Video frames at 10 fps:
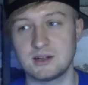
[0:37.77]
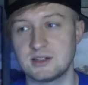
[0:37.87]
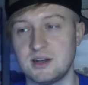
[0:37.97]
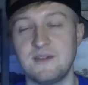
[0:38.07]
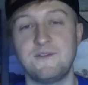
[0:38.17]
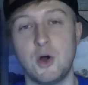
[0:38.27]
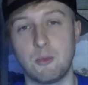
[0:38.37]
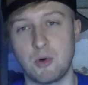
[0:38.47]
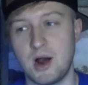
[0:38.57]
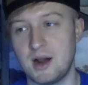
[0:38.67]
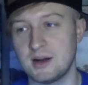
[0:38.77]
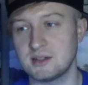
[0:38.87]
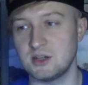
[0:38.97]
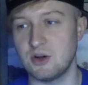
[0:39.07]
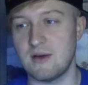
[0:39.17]
an info product,
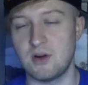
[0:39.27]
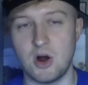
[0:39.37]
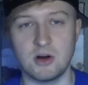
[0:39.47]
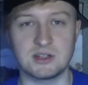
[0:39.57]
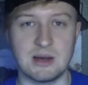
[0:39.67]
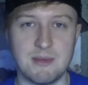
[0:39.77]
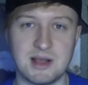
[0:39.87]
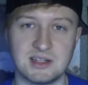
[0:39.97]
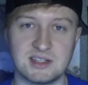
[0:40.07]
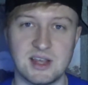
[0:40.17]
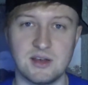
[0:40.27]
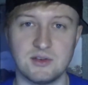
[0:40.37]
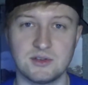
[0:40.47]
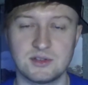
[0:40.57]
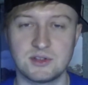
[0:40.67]
and you're having a hard time making
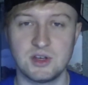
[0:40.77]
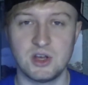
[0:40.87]
sales,